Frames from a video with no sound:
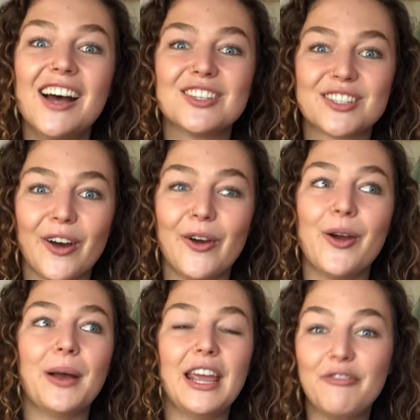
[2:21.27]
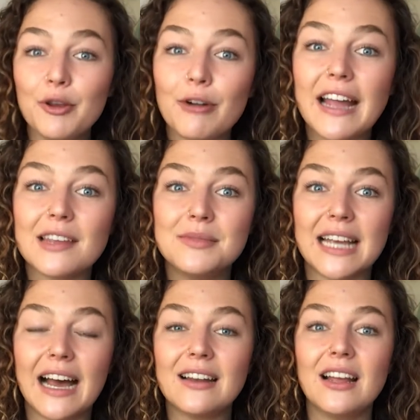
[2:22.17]
So if you write them
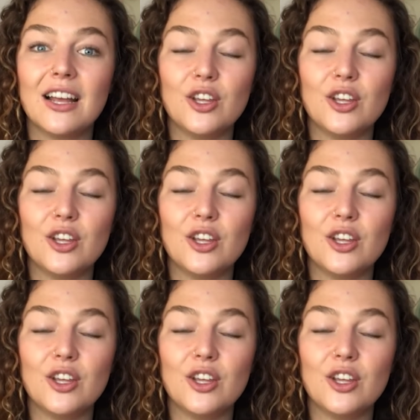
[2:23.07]
down,